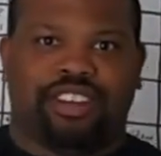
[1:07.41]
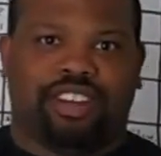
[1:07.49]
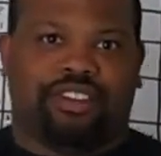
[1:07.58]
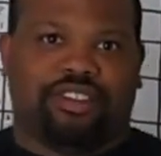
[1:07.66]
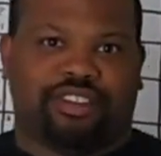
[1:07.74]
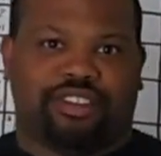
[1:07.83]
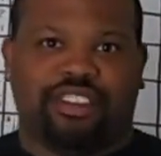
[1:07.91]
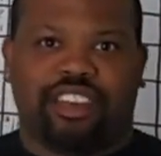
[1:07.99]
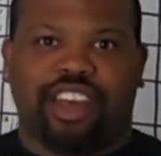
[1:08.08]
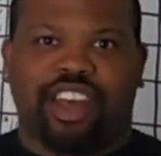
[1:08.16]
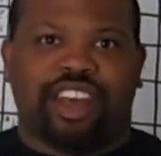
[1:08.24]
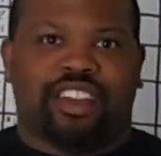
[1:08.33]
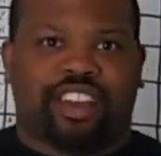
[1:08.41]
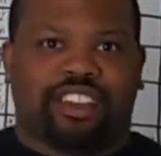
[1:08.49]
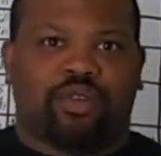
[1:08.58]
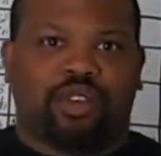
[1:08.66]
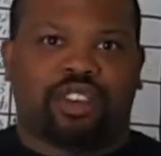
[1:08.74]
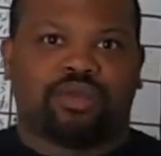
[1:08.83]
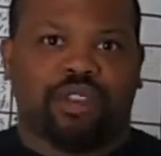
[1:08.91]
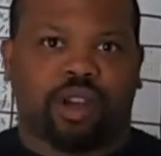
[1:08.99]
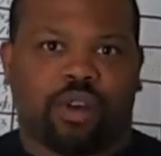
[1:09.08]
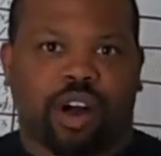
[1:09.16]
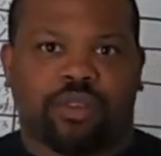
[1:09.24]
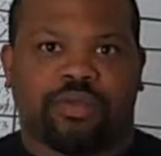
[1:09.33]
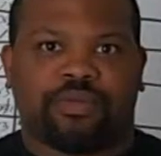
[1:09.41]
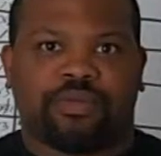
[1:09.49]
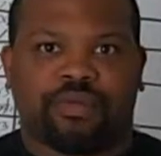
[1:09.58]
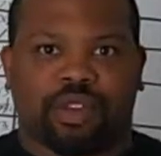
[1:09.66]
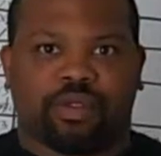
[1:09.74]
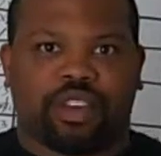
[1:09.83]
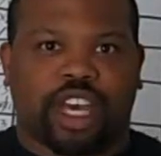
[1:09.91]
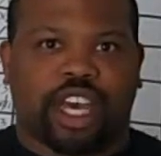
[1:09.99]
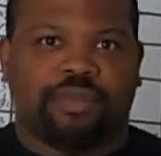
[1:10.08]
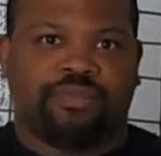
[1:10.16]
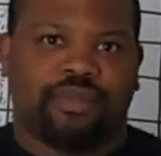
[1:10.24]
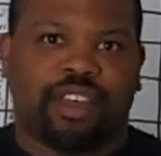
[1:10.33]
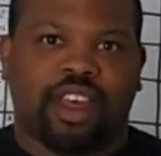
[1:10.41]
They twist when they walk, okay?